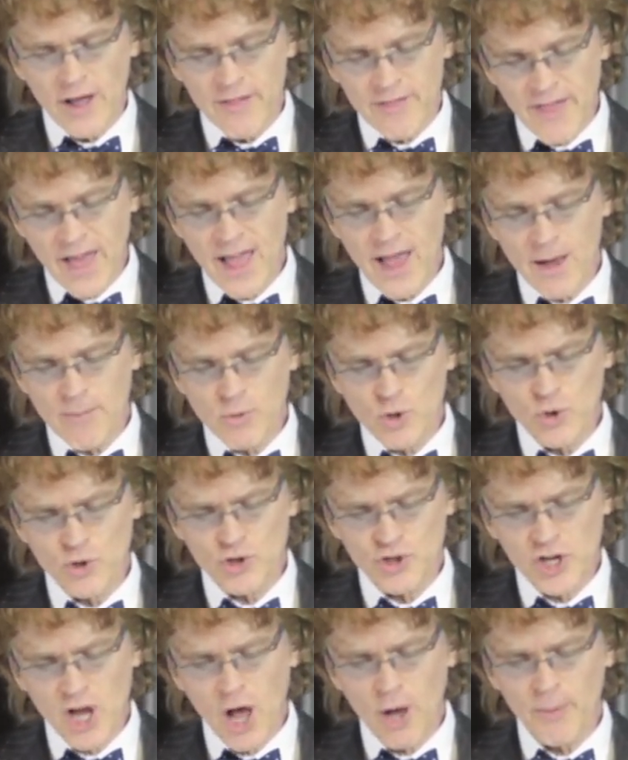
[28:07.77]
them who
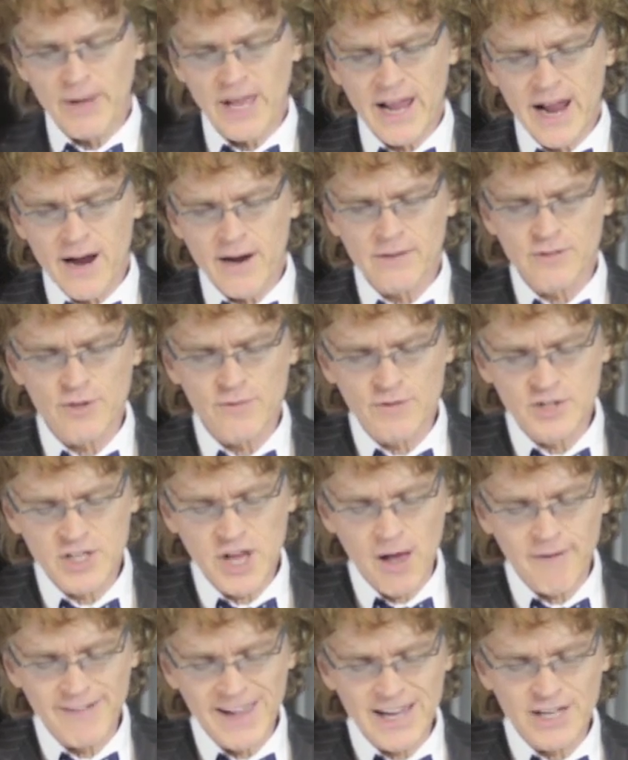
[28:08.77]
shall be heirs of
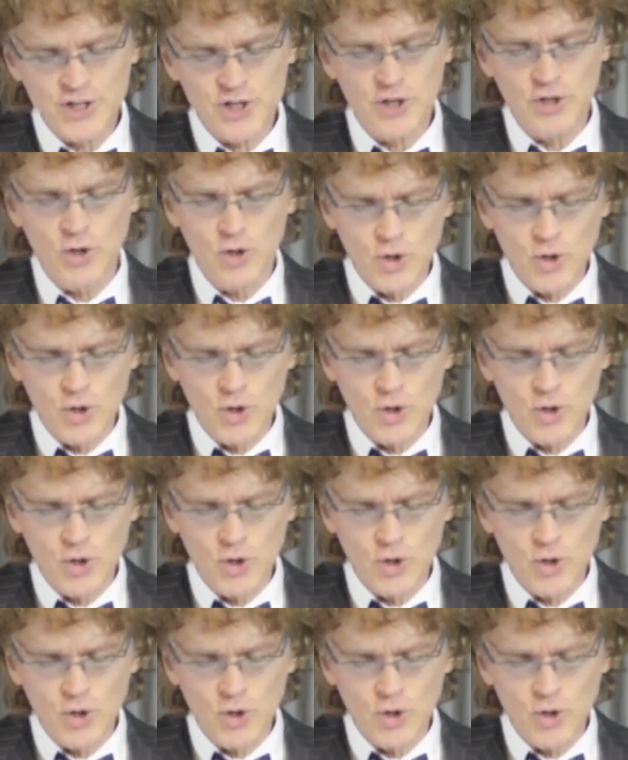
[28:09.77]
salvation?